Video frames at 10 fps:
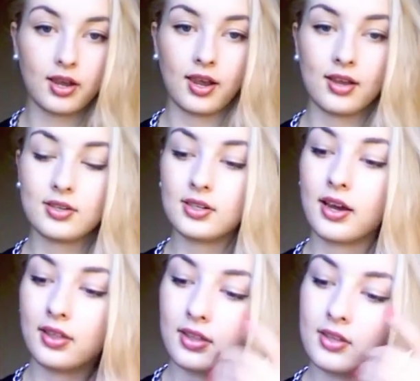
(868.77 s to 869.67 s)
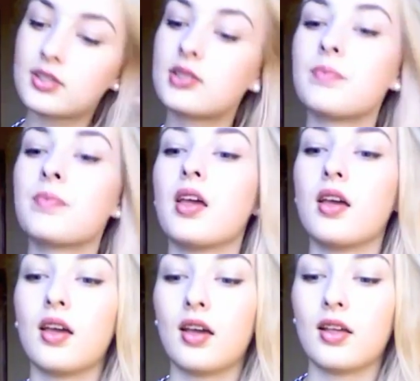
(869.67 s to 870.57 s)
the candle like this.
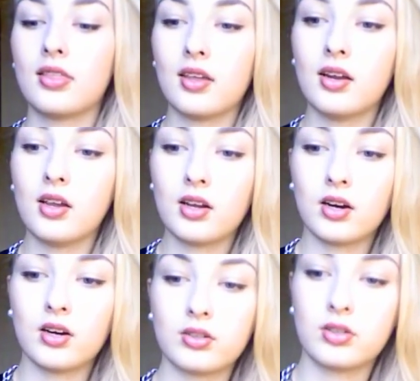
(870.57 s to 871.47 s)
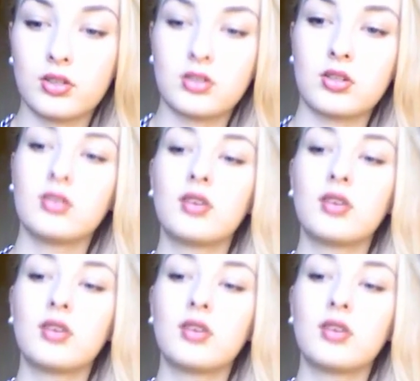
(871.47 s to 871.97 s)
And then I got this